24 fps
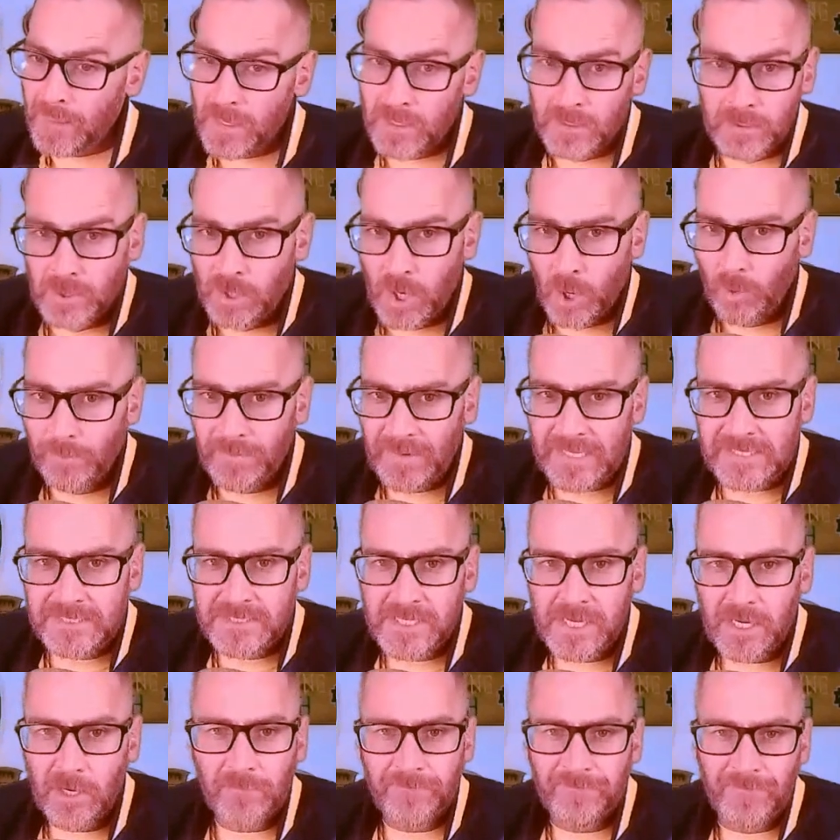Nobody's
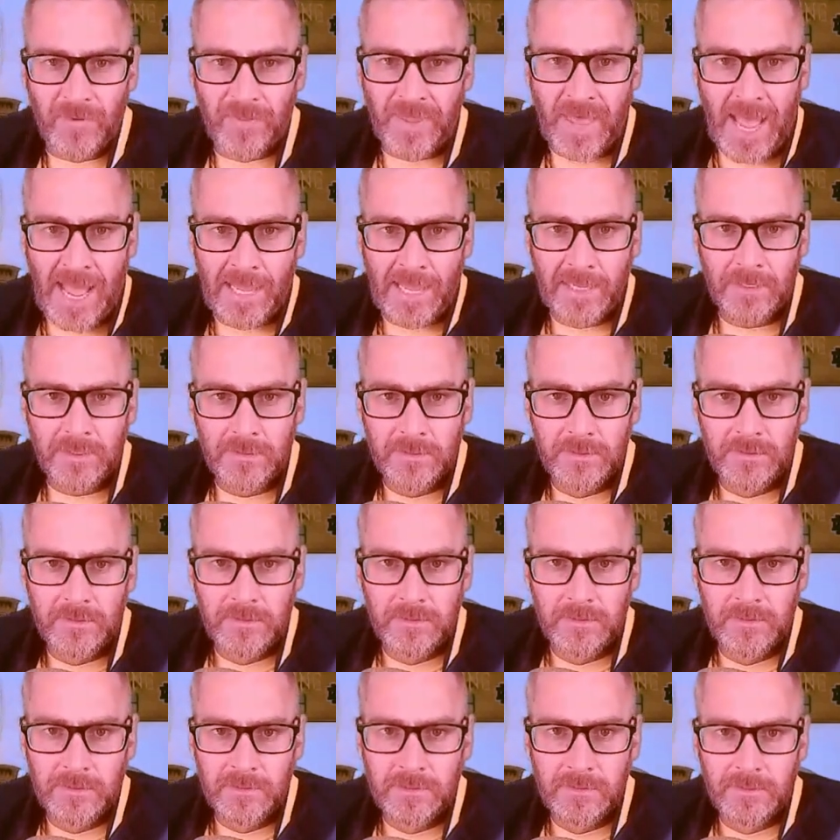here for that.
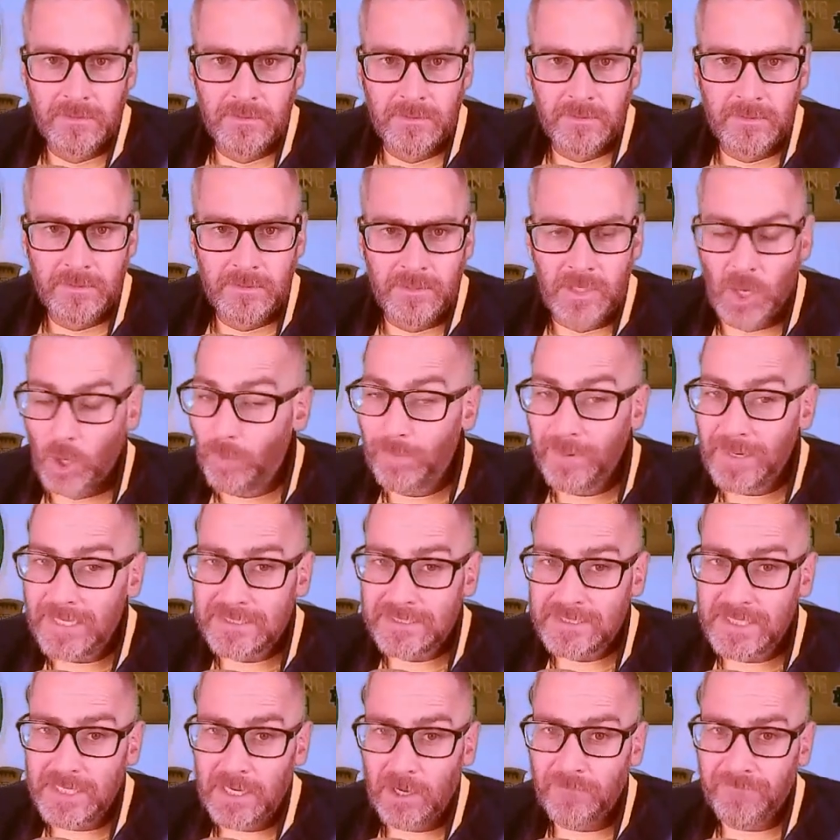
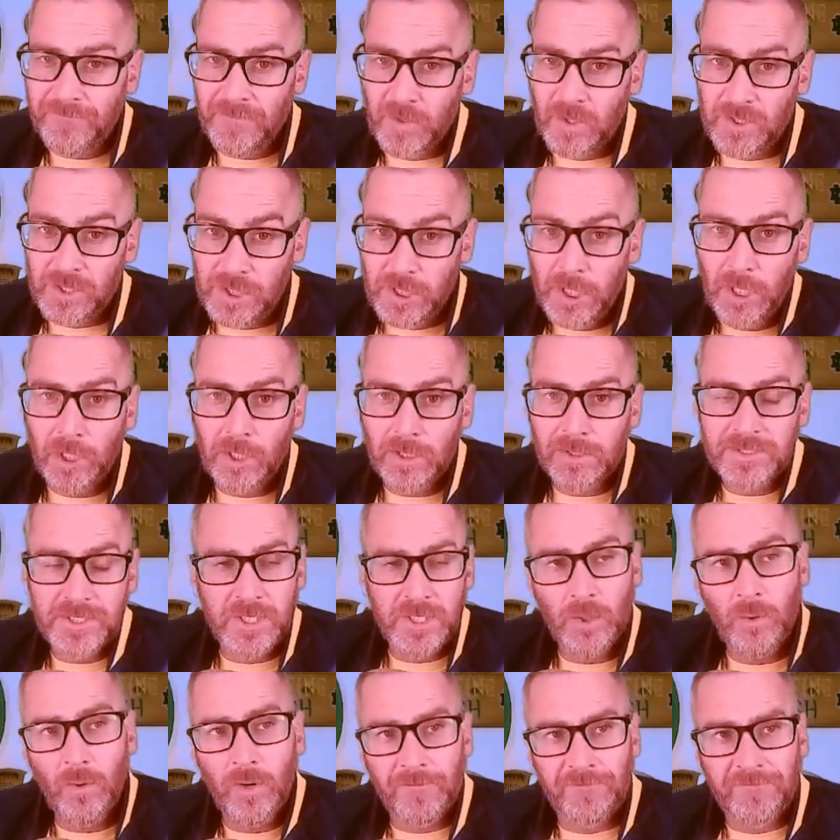Nobody's here for year
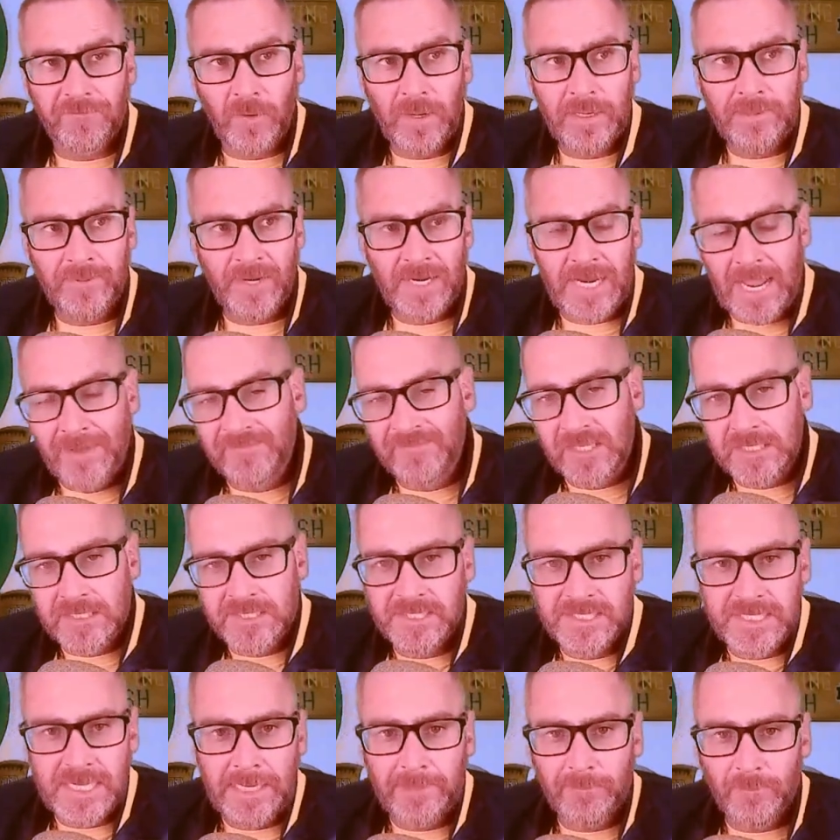two of Freeman to have the
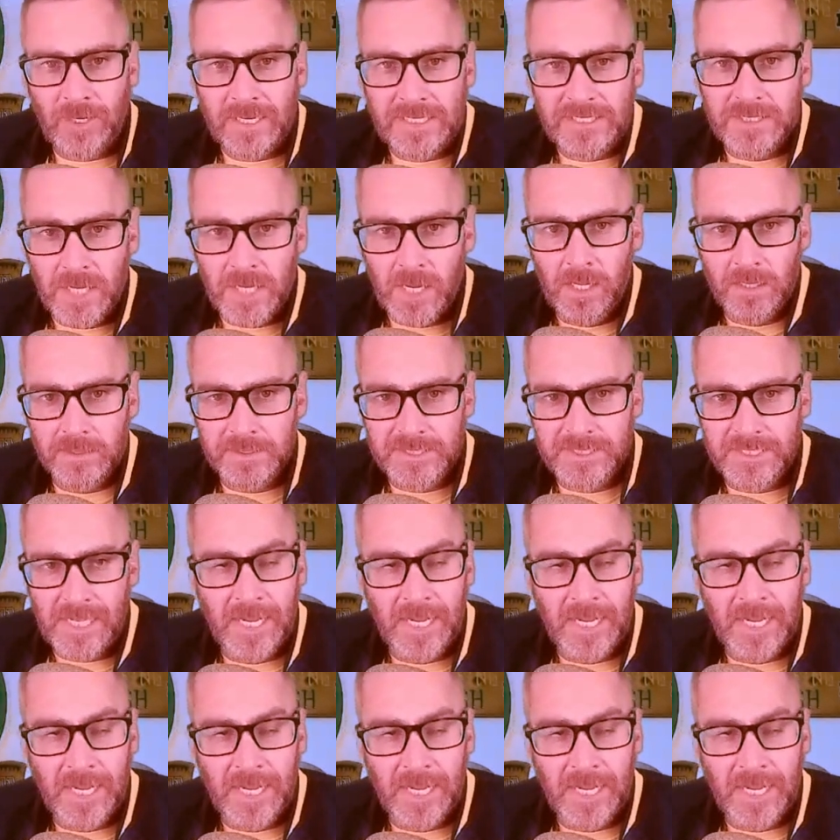same results